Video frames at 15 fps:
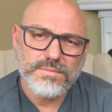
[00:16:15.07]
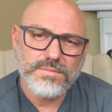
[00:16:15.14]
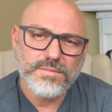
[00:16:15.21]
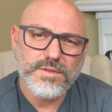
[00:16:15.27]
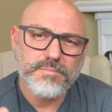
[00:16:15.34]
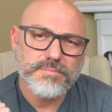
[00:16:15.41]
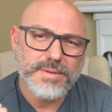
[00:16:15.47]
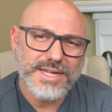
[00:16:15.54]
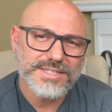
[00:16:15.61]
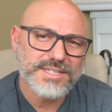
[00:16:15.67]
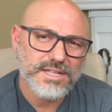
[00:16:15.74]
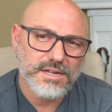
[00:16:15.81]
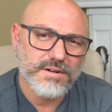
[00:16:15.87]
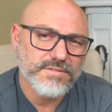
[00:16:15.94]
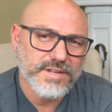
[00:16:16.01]
the
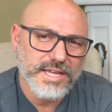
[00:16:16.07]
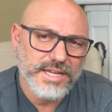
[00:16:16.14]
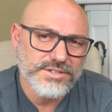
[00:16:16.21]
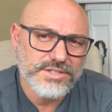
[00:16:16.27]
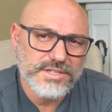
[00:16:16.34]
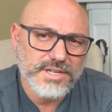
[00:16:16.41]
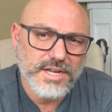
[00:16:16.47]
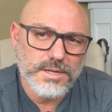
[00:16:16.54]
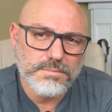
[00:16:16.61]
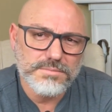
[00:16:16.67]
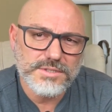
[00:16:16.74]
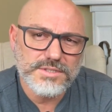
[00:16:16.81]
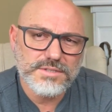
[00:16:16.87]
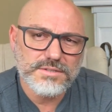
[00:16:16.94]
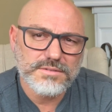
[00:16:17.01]
best clarification
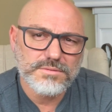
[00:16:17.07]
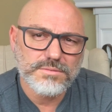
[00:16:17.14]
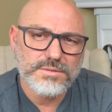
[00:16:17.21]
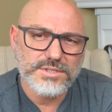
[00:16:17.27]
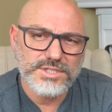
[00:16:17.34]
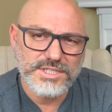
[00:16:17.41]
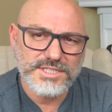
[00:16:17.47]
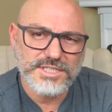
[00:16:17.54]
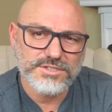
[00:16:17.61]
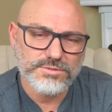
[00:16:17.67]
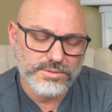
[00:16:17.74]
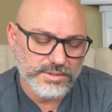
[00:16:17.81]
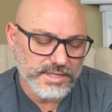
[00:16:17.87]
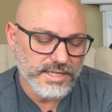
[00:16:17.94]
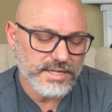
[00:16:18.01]
comes, where
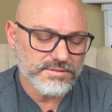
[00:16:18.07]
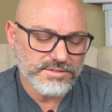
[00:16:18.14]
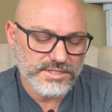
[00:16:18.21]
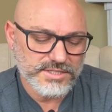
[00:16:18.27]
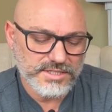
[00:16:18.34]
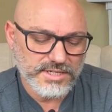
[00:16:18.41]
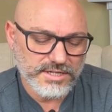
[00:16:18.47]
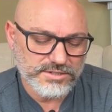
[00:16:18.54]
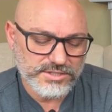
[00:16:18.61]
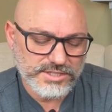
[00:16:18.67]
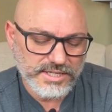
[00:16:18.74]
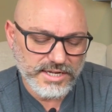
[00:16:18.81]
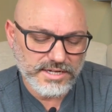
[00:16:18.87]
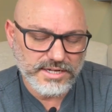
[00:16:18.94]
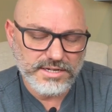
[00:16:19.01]
Jesus really gives us an
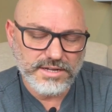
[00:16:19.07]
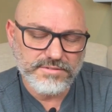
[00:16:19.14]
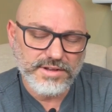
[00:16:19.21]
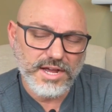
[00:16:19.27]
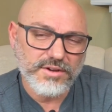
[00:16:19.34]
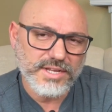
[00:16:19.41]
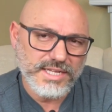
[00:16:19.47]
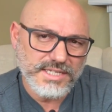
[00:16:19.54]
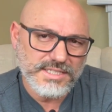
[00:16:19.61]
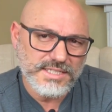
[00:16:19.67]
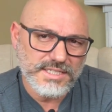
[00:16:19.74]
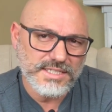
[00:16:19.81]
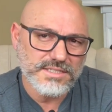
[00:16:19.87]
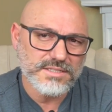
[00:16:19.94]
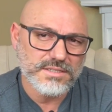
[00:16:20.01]
understanding of how he
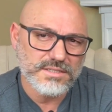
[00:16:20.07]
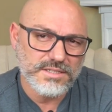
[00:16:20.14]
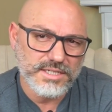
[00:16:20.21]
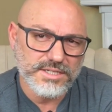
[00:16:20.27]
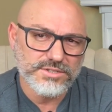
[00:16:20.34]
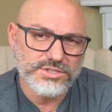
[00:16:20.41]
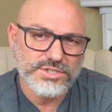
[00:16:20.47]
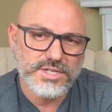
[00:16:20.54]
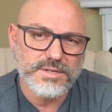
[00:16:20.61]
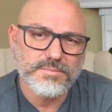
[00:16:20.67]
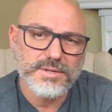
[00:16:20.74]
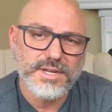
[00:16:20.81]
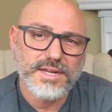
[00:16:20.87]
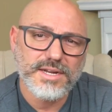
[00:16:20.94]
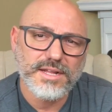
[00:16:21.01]
sees
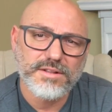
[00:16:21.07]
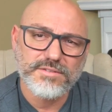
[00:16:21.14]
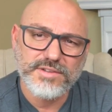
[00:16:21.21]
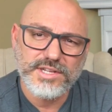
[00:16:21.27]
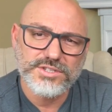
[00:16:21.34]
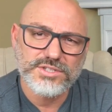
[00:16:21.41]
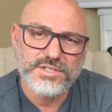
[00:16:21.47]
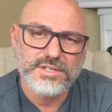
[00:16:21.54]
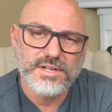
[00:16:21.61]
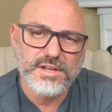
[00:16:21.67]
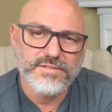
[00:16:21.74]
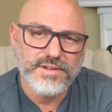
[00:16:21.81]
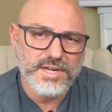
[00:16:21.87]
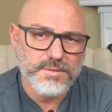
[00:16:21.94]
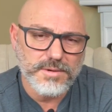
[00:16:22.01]
leadership and elevation
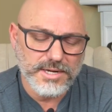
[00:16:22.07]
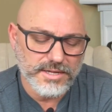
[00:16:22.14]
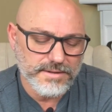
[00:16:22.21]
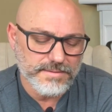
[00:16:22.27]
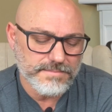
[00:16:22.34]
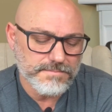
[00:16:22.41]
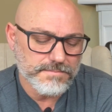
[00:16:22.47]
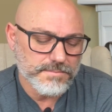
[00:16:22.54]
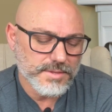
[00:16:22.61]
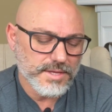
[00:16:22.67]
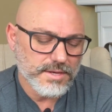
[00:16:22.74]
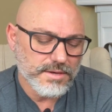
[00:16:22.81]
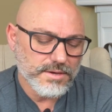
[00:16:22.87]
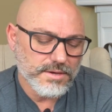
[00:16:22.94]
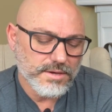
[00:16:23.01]
of anybody.
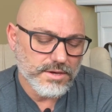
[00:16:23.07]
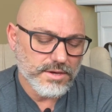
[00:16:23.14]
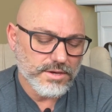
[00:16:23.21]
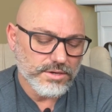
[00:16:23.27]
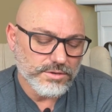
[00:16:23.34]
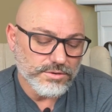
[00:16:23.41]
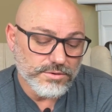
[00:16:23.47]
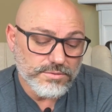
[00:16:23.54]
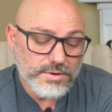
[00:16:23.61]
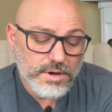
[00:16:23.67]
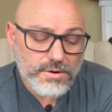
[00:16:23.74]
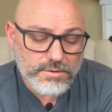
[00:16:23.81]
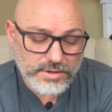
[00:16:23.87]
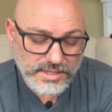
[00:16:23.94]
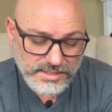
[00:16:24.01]
"You
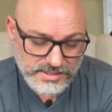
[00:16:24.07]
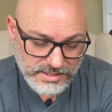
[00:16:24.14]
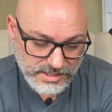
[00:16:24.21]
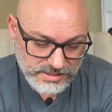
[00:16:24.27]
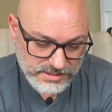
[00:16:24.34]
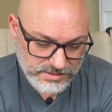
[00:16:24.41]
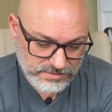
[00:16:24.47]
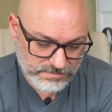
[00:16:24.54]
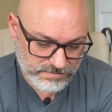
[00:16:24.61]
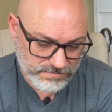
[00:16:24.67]
know," he says,